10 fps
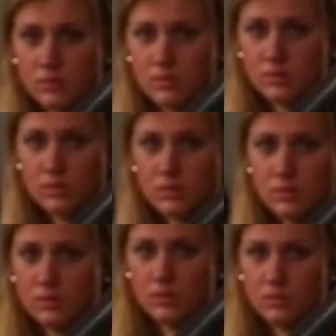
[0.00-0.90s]

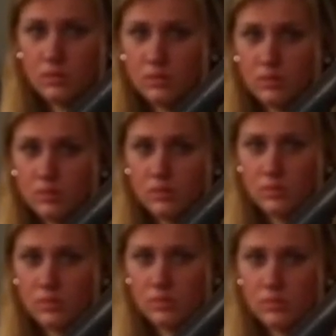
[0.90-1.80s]

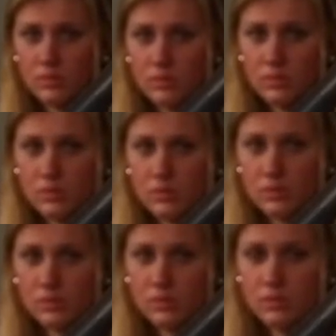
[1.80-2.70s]

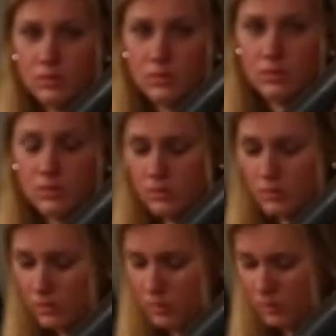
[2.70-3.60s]

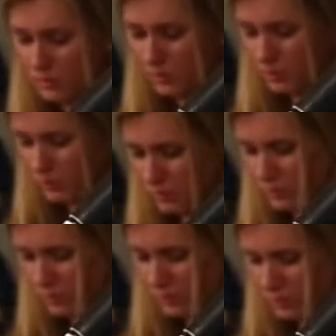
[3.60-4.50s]

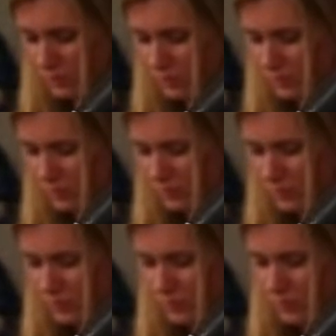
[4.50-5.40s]

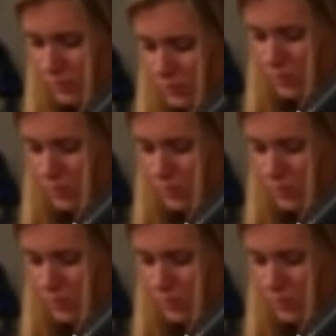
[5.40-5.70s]
[no speech]